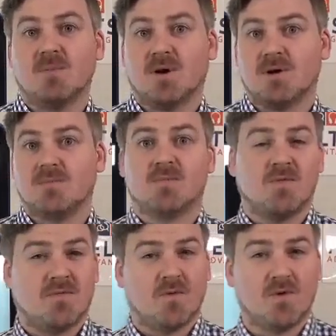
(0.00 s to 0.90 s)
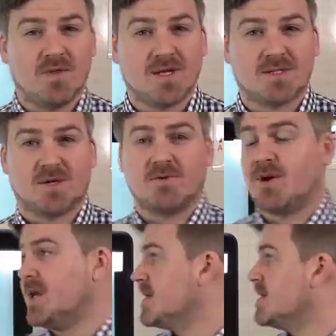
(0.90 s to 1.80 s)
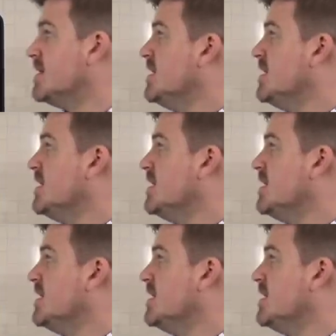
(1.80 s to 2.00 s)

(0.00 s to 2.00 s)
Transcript: about it before they start writing.